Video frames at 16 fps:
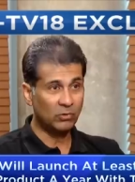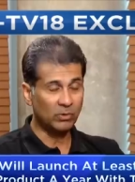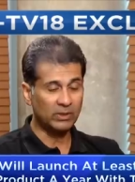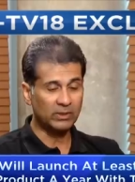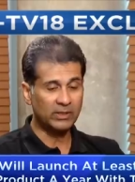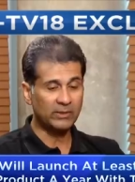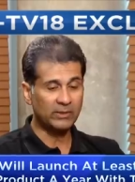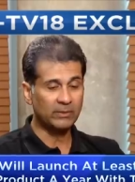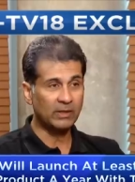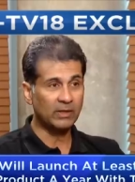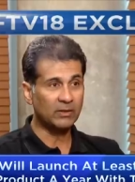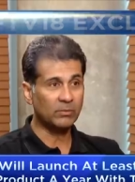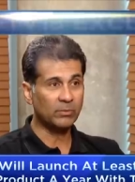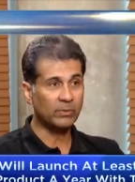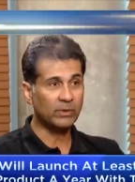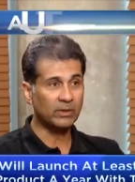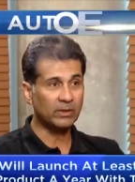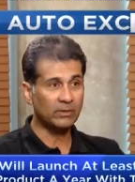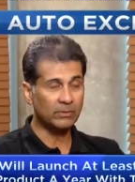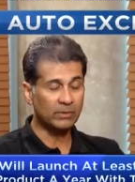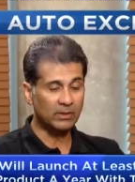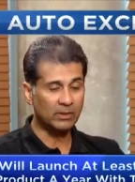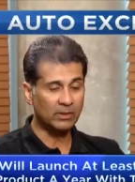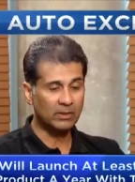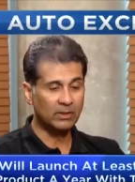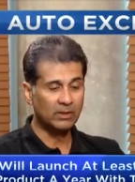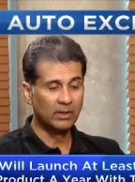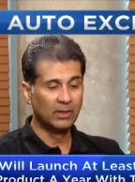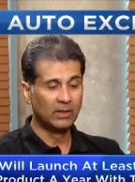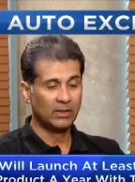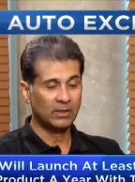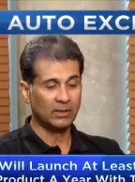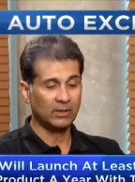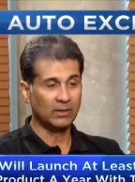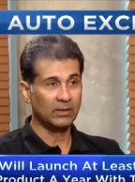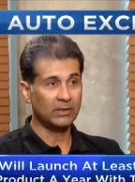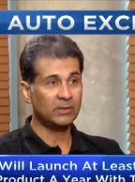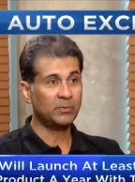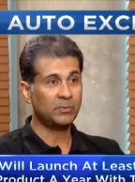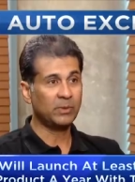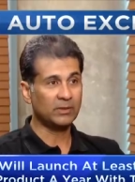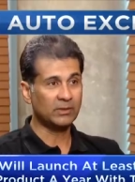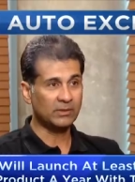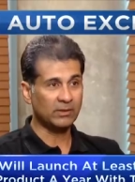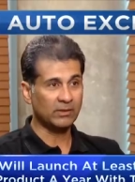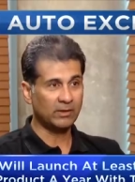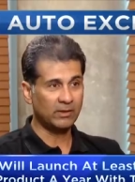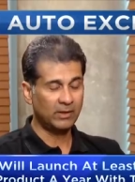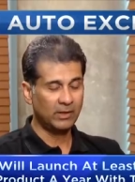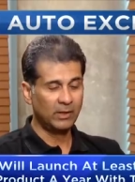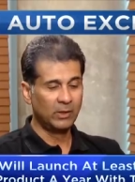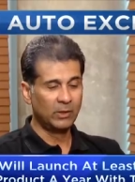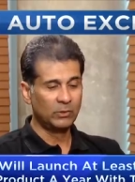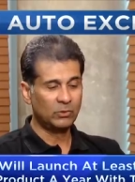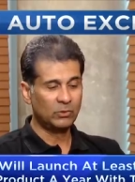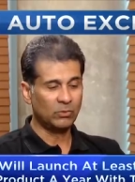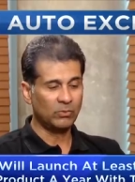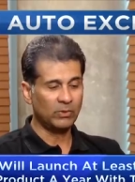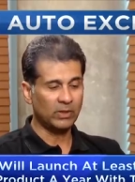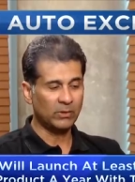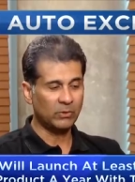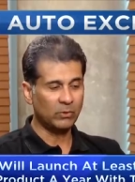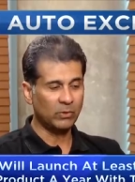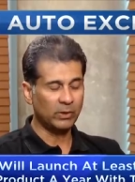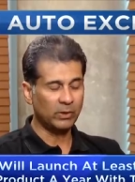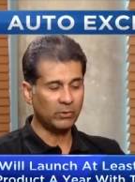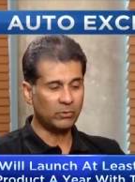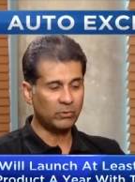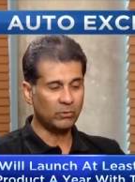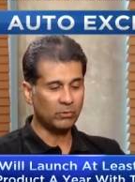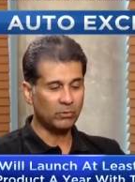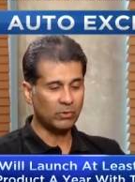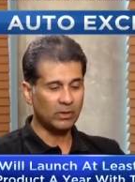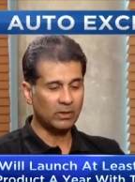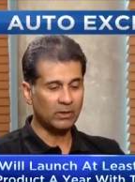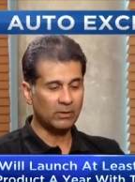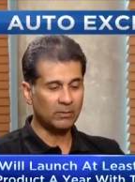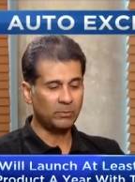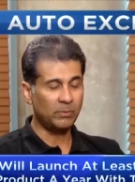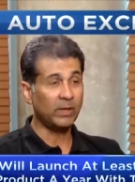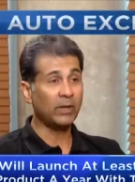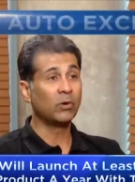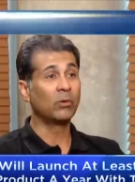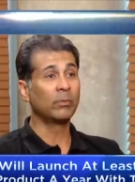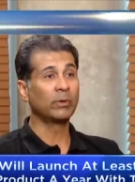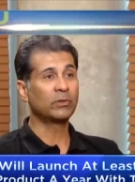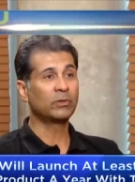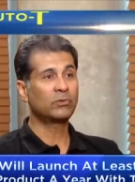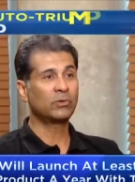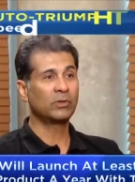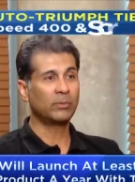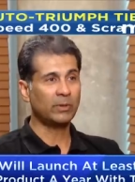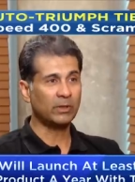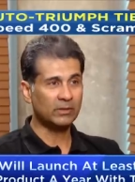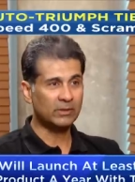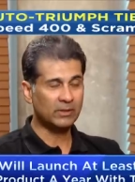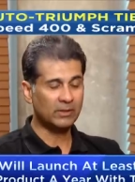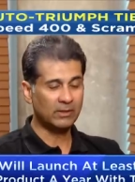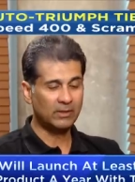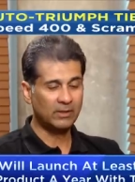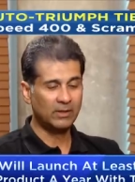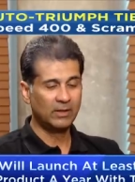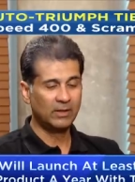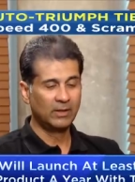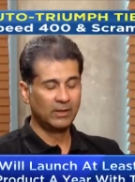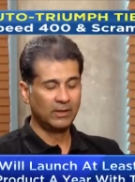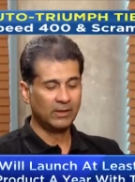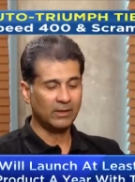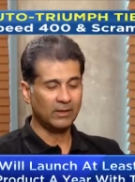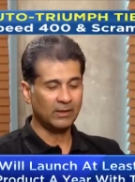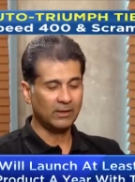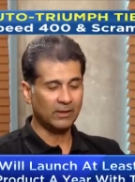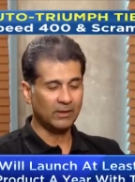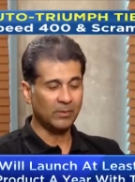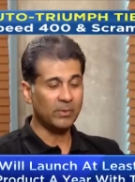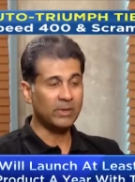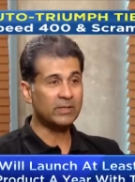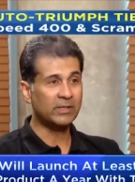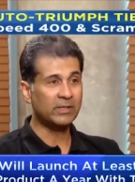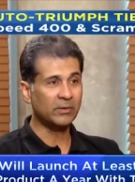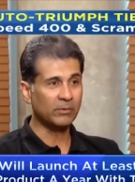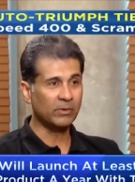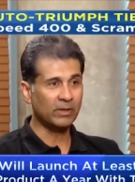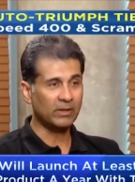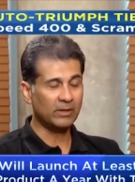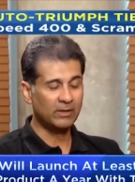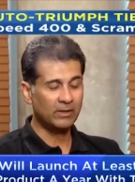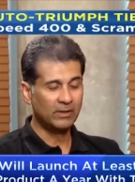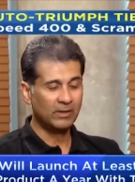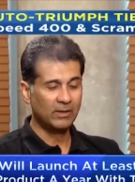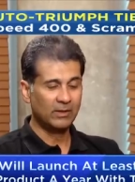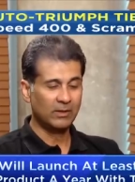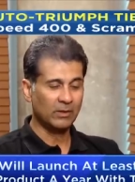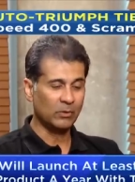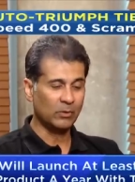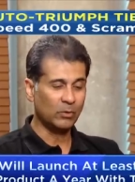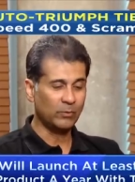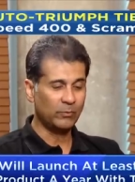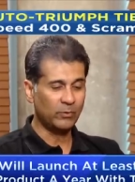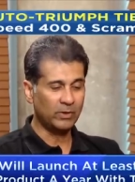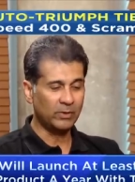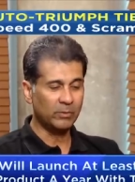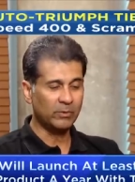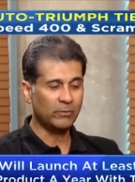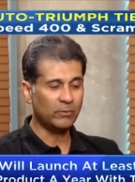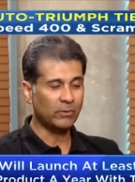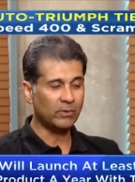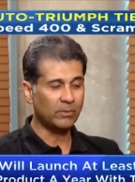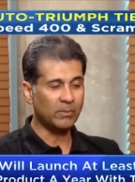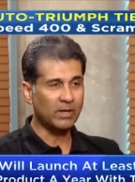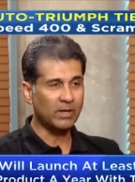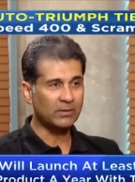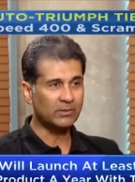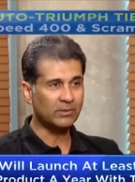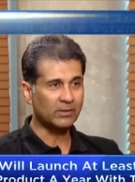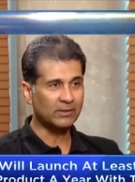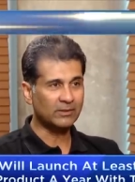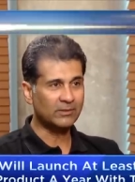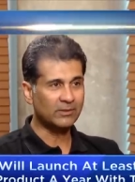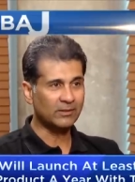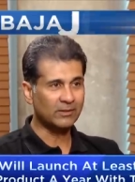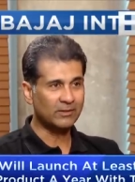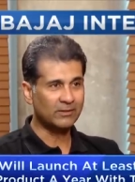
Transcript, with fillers: two and three wheeler company in the world uh, is Pulsar. Mm. So we are going to uh, pay homage to the Pulsar in an amazing way, uh, hopefully before March next